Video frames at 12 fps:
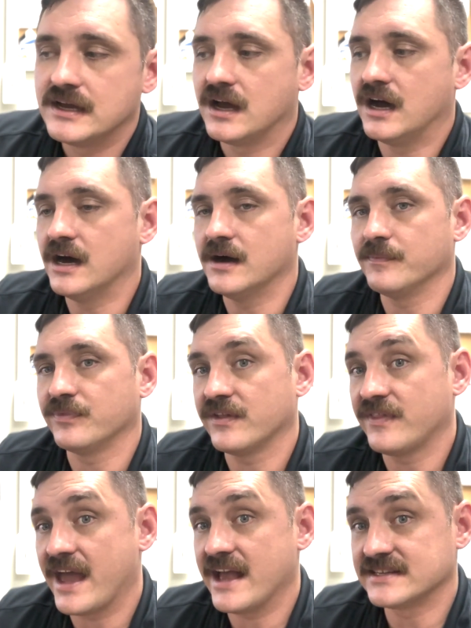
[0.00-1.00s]

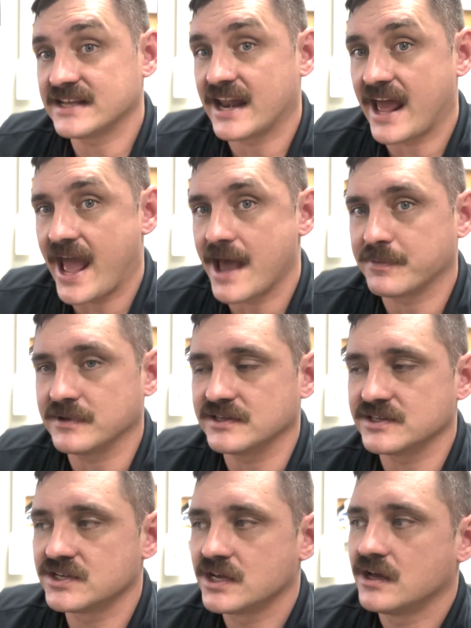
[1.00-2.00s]
As that
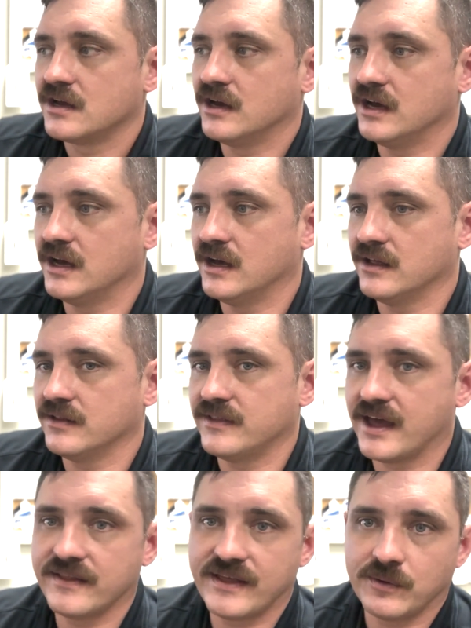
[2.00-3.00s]
happens,
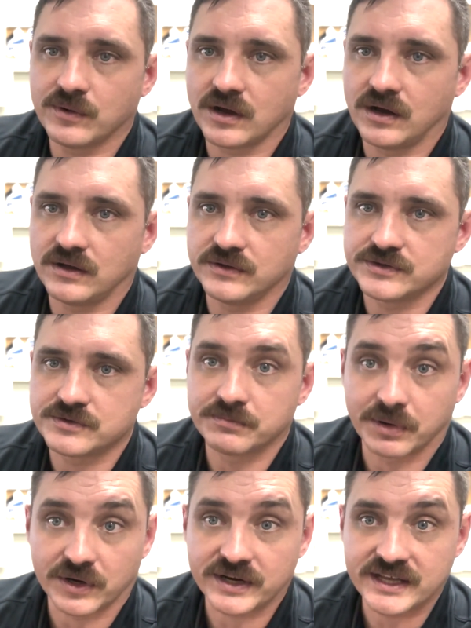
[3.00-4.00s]
that will cause
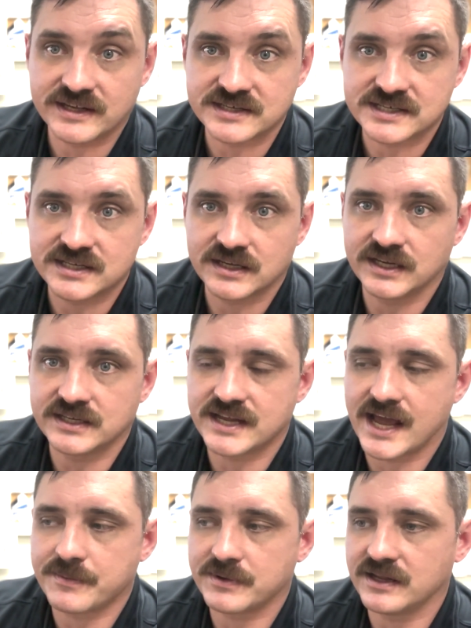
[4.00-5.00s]
burnt ends to happen.